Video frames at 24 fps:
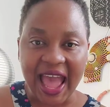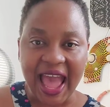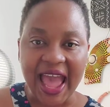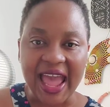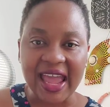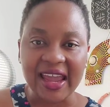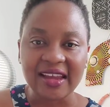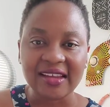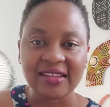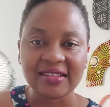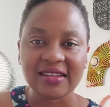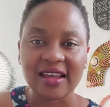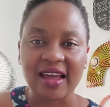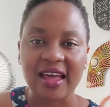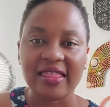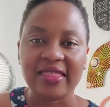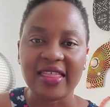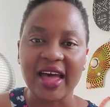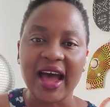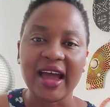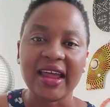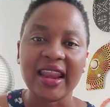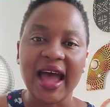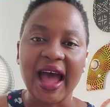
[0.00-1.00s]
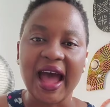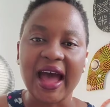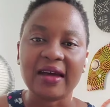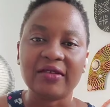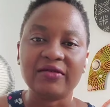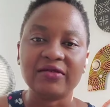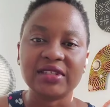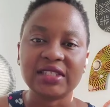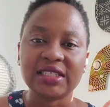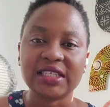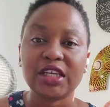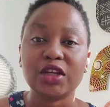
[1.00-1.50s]
and that I've
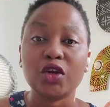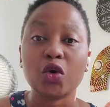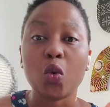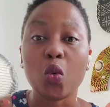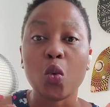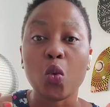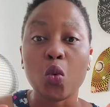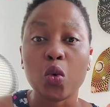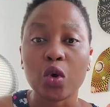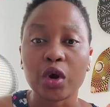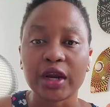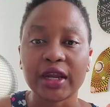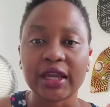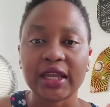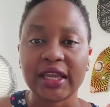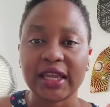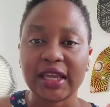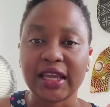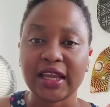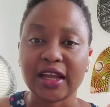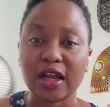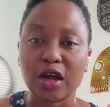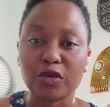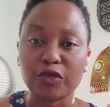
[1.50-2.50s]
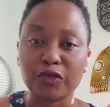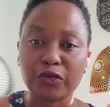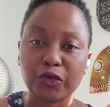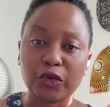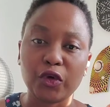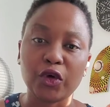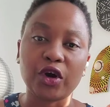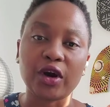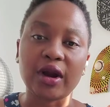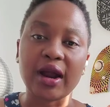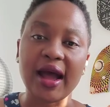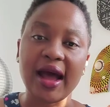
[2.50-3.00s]
seen working
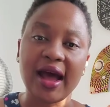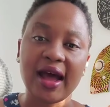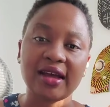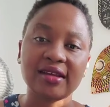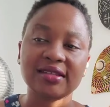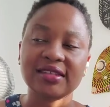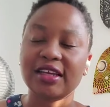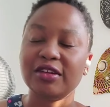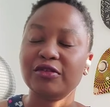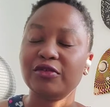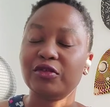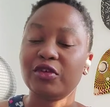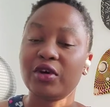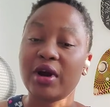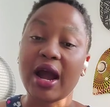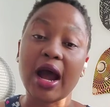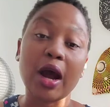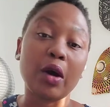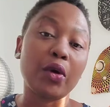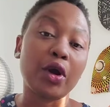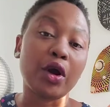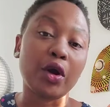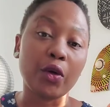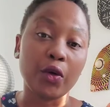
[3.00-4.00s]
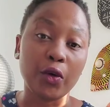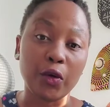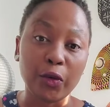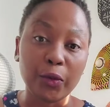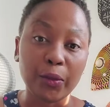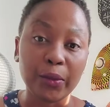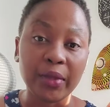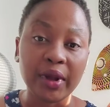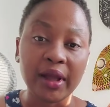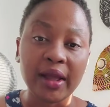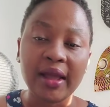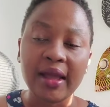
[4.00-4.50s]
for us and for our
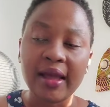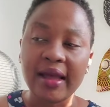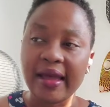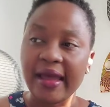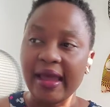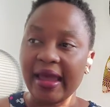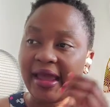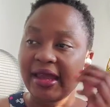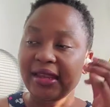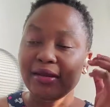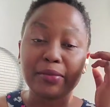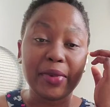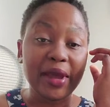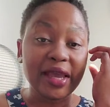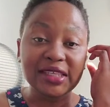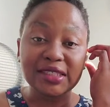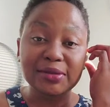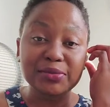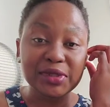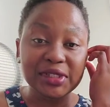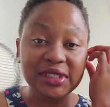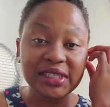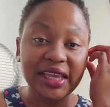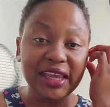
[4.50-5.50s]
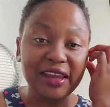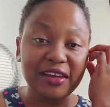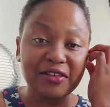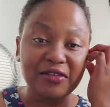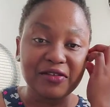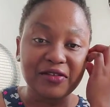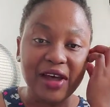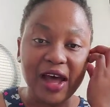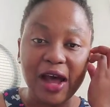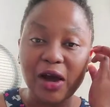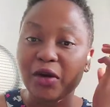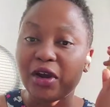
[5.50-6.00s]
home. And best believe
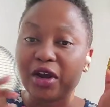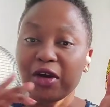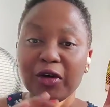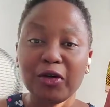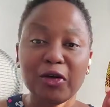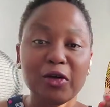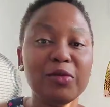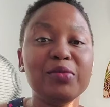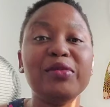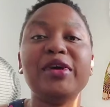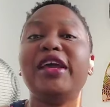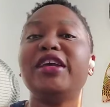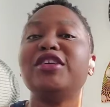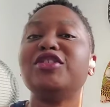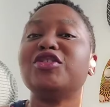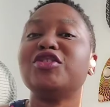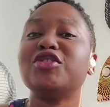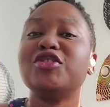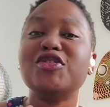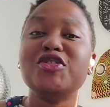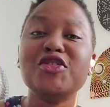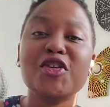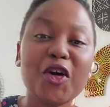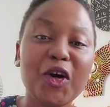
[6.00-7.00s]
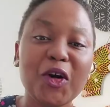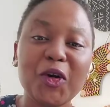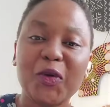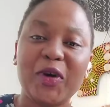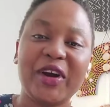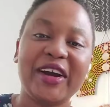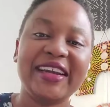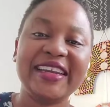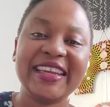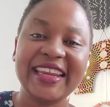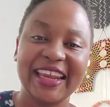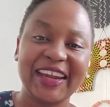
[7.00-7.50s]
our home is
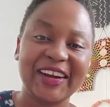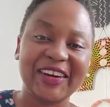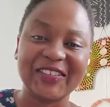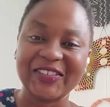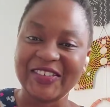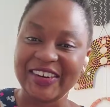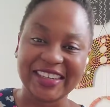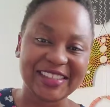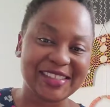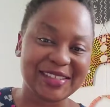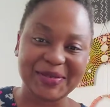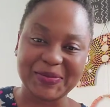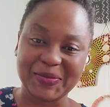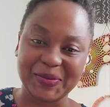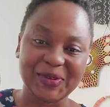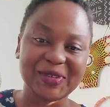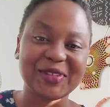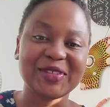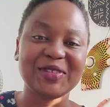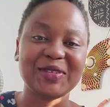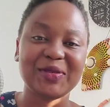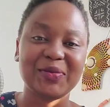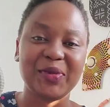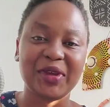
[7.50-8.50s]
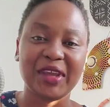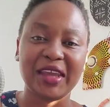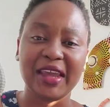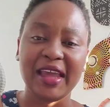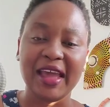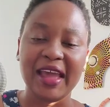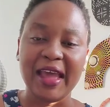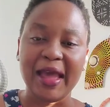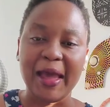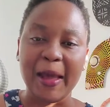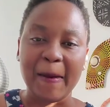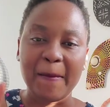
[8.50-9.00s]
nowhere near where it's supposed to be.
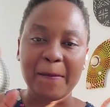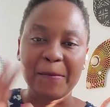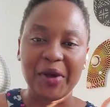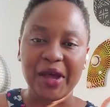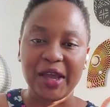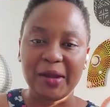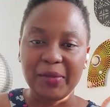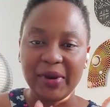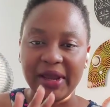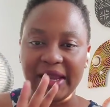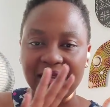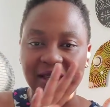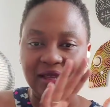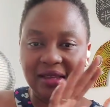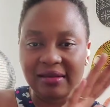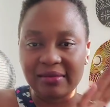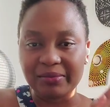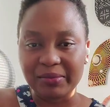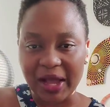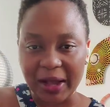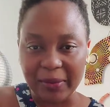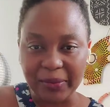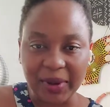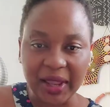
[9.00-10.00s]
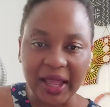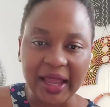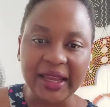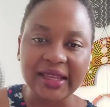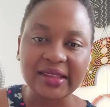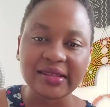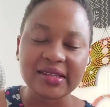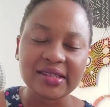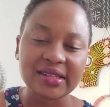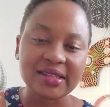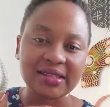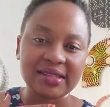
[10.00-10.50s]
But by
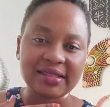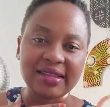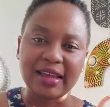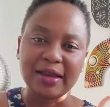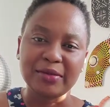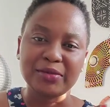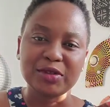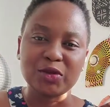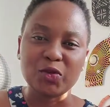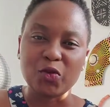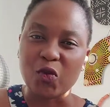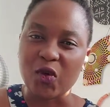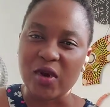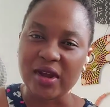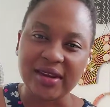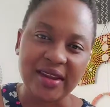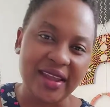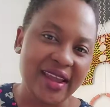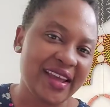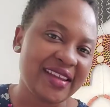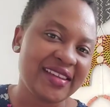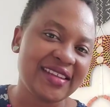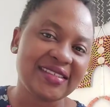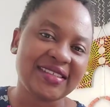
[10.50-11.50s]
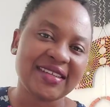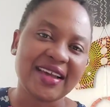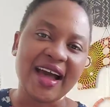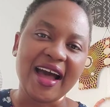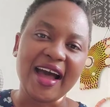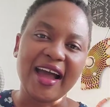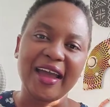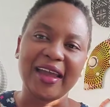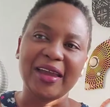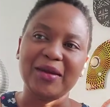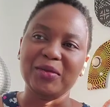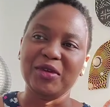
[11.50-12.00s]
applying these steps one day at a
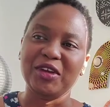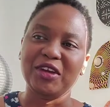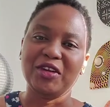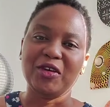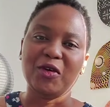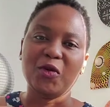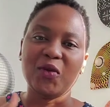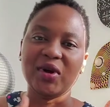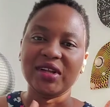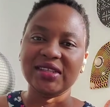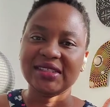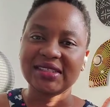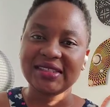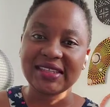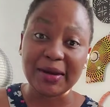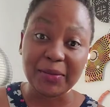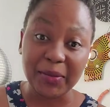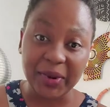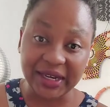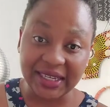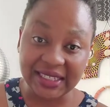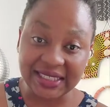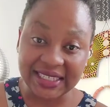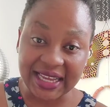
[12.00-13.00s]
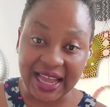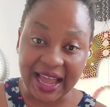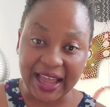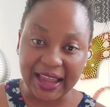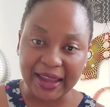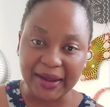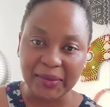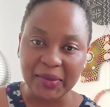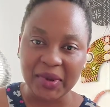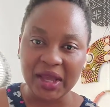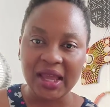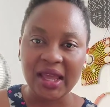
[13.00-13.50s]
time, one step at a
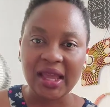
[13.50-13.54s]
time,